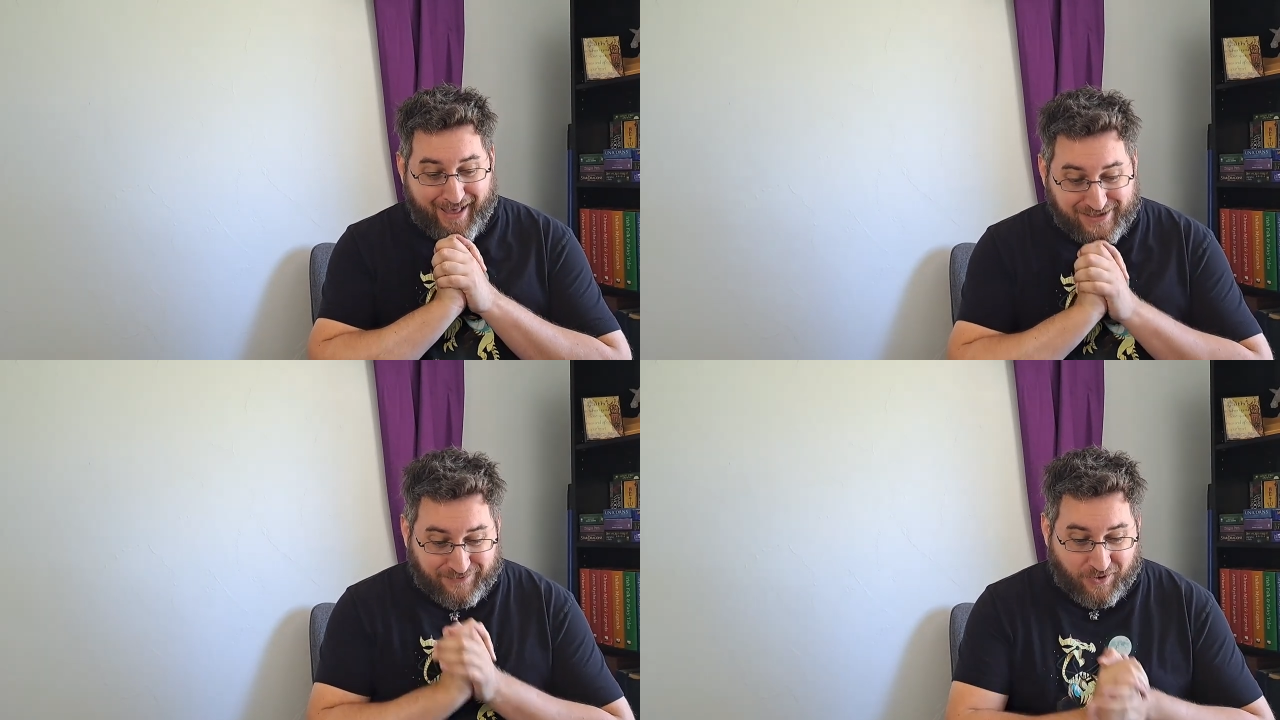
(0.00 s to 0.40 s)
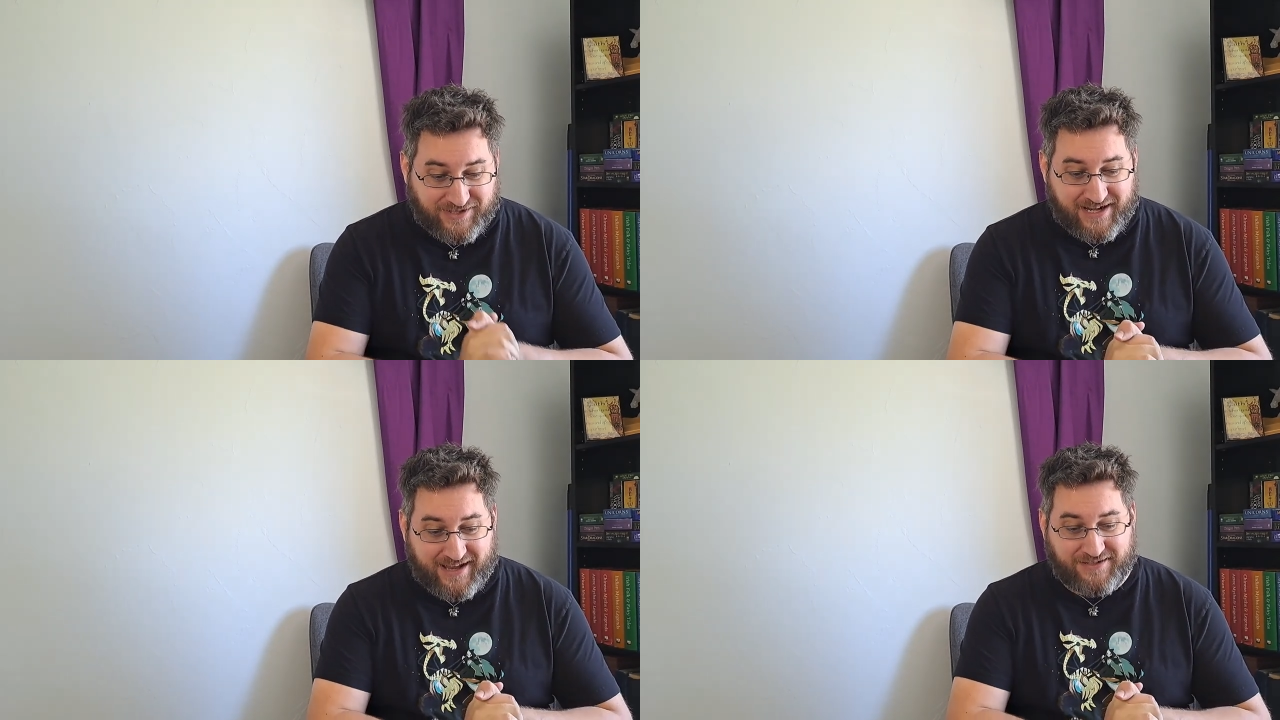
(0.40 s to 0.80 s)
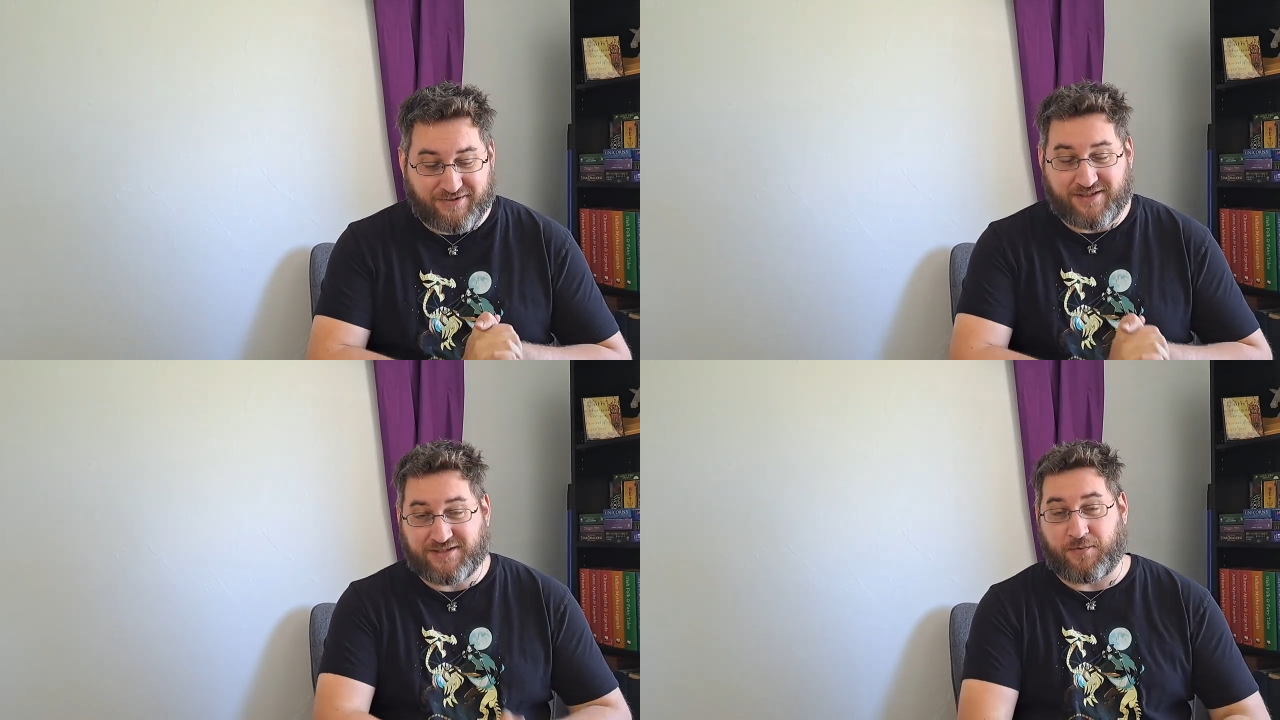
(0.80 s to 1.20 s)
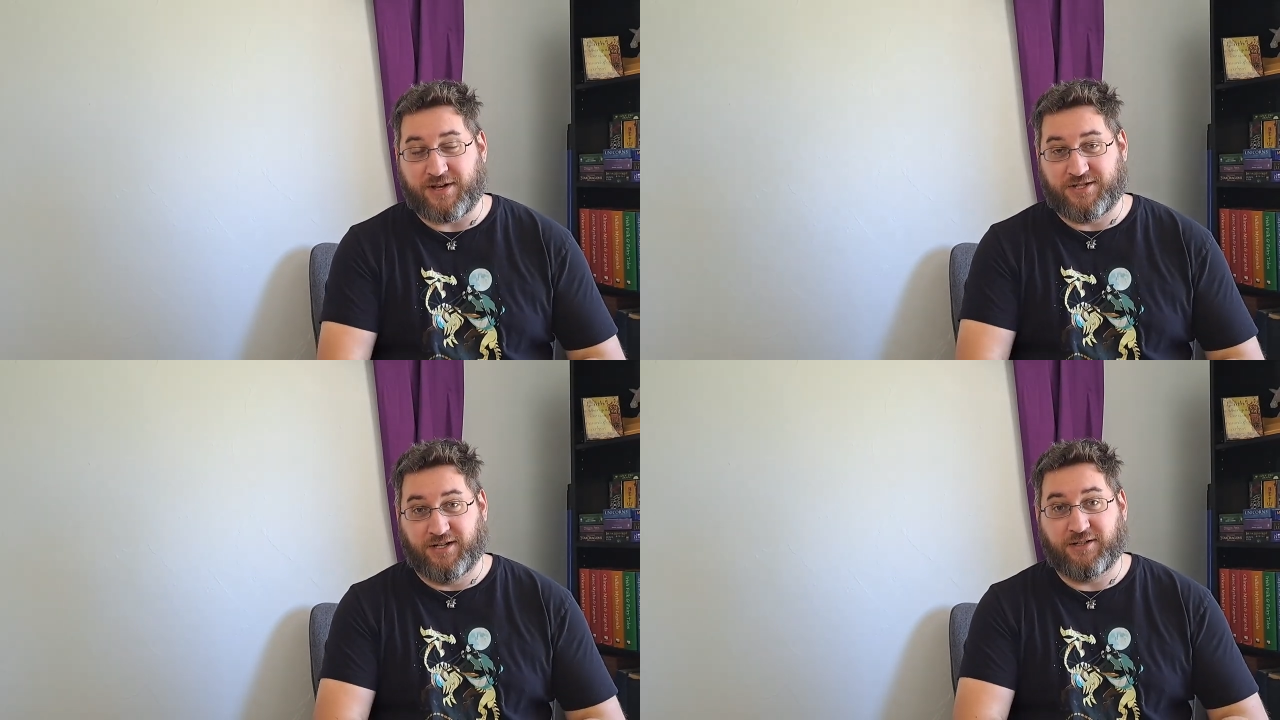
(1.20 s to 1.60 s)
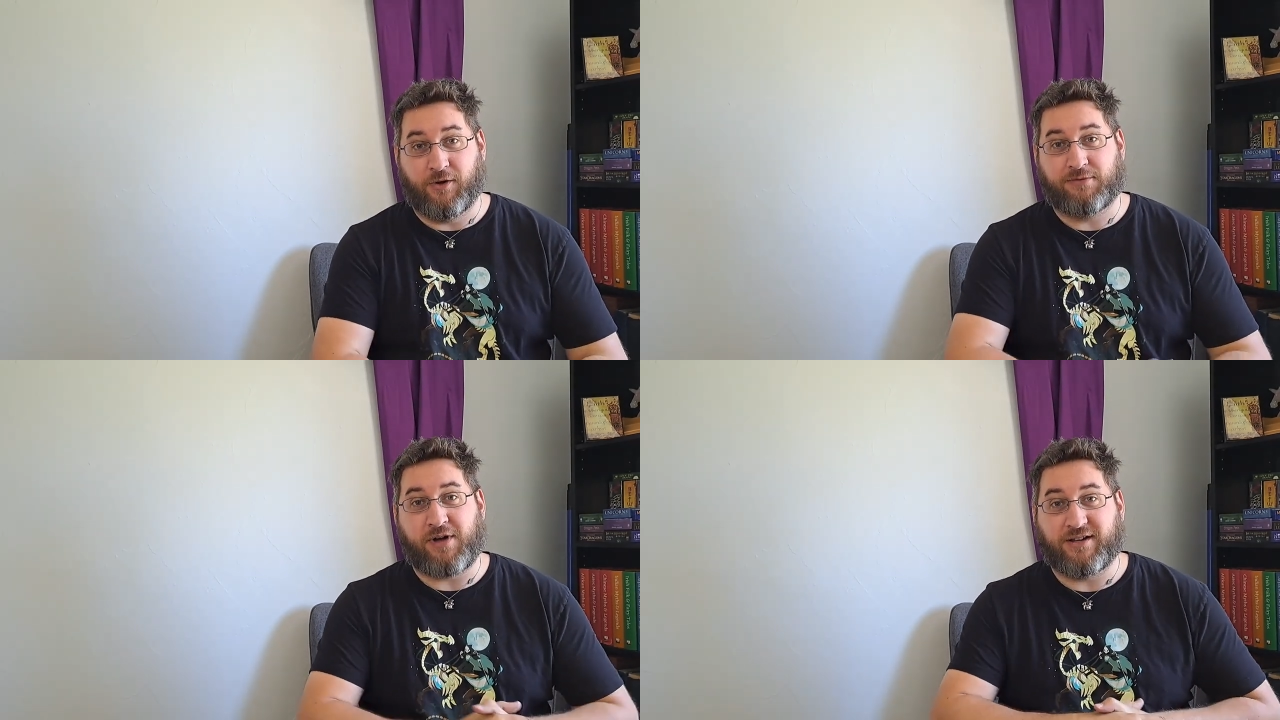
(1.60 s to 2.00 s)
As far as an answer to this question,
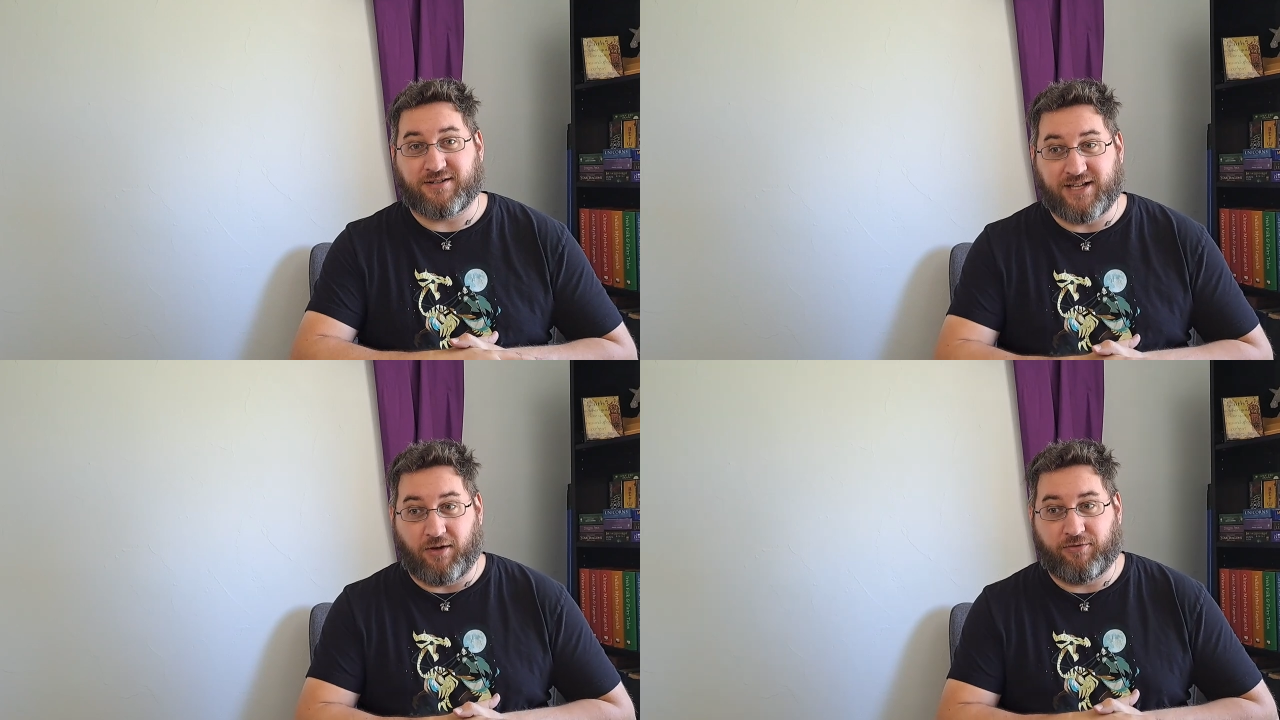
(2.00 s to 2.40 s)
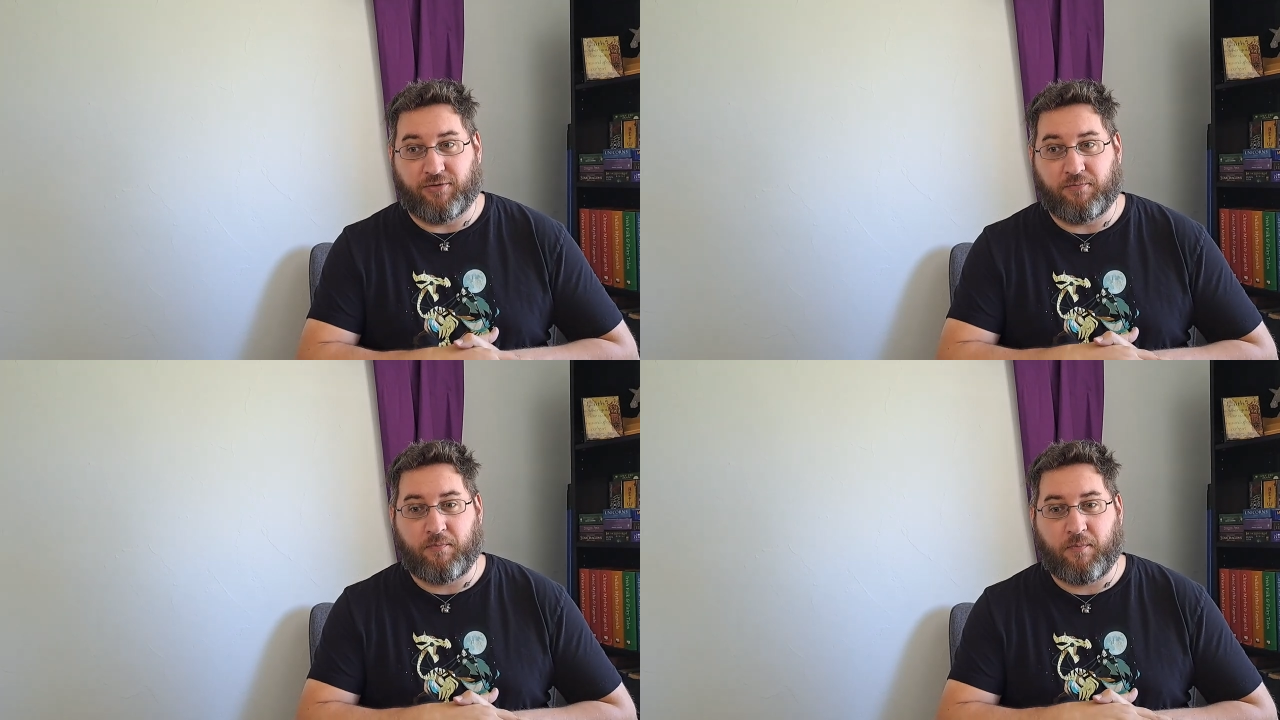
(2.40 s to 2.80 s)
going by yourself,